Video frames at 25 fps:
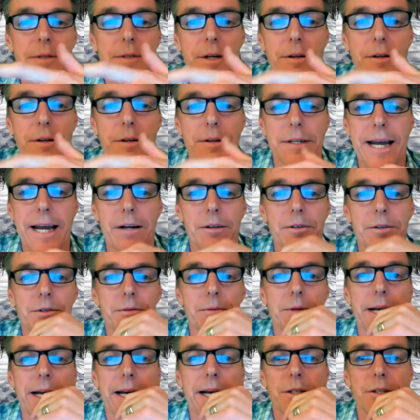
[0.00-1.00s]
you know the town's
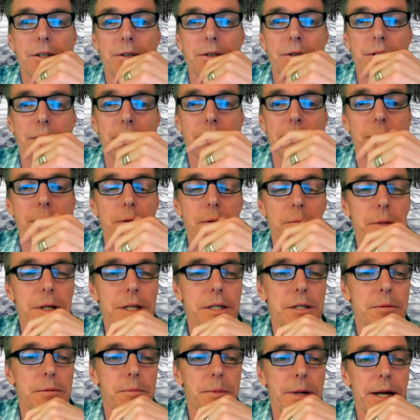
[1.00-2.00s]
reaction or the
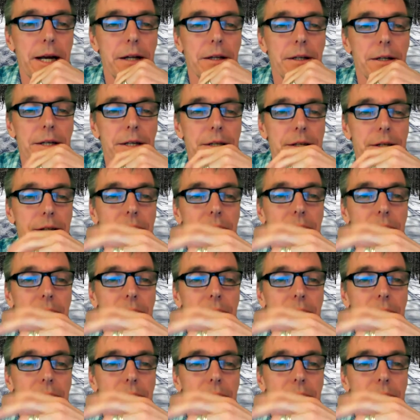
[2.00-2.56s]
municipalities,